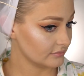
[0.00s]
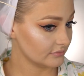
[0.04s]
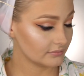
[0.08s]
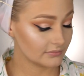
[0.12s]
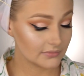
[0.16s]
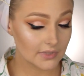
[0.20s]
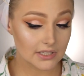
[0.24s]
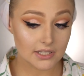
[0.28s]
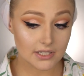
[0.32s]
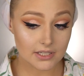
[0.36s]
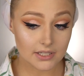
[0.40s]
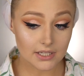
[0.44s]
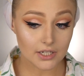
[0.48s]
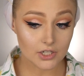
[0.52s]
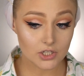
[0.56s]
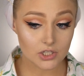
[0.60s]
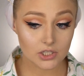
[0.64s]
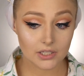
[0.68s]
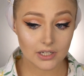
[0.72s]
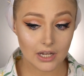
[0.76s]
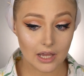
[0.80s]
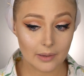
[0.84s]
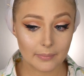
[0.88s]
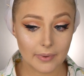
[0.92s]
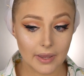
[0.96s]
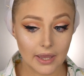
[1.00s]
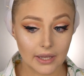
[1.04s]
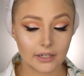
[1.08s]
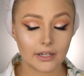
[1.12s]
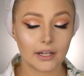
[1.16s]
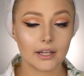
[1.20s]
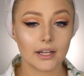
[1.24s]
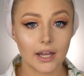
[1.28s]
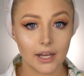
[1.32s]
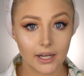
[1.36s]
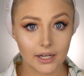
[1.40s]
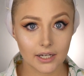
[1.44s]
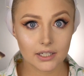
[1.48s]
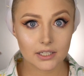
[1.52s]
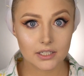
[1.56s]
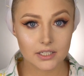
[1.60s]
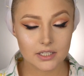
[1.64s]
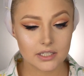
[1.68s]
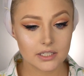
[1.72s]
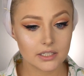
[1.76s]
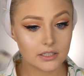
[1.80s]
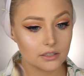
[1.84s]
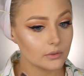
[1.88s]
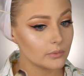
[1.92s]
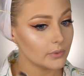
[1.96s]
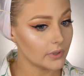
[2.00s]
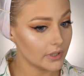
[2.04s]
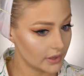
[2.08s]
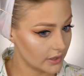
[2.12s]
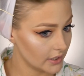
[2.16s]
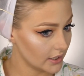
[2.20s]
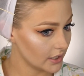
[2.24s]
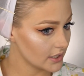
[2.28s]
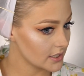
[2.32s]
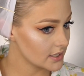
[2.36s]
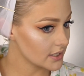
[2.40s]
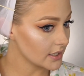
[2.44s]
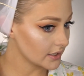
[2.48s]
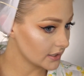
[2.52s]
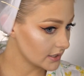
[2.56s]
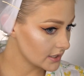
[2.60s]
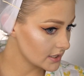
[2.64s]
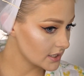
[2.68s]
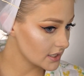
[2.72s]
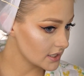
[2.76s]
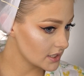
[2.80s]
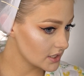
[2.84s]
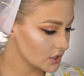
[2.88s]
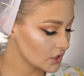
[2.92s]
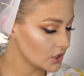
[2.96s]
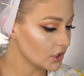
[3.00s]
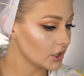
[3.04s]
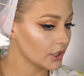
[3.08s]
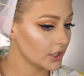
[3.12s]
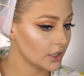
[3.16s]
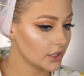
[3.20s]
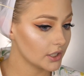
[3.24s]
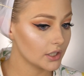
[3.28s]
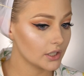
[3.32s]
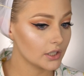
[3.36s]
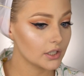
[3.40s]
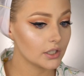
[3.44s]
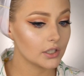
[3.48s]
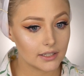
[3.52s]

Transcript: This is actually not bad. I could deal with this. Like, this is good.